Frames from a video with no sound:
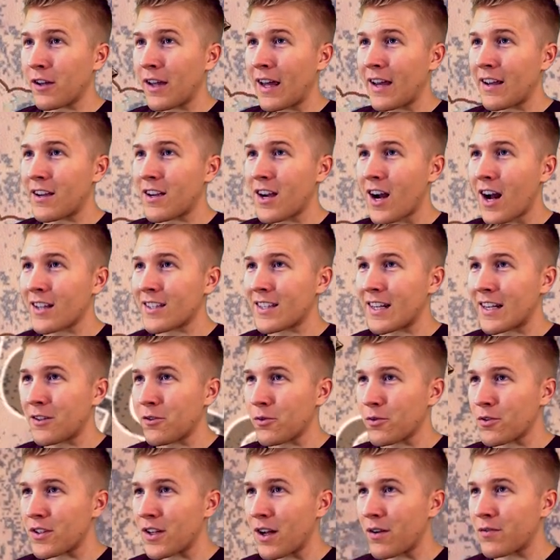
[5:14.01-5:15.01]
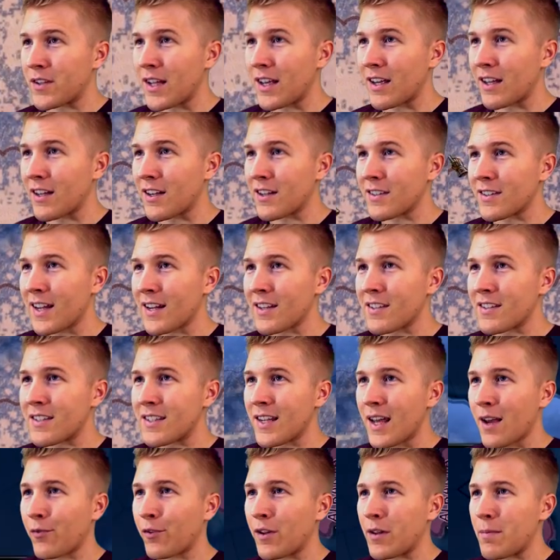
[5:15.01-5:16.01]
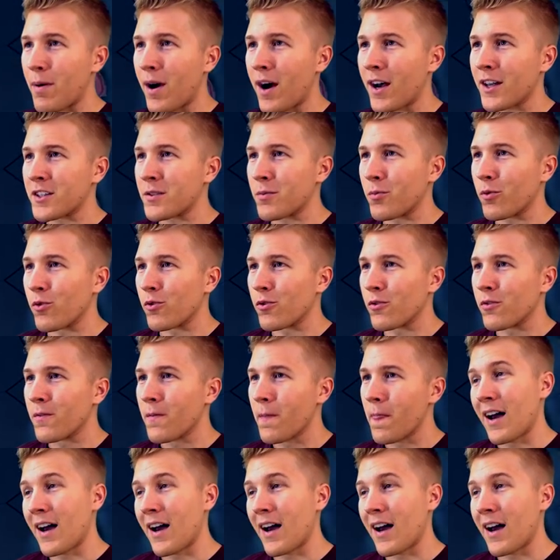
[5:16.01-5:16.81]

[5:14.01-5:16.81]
like, continental stuff taken, because that is definitely possible.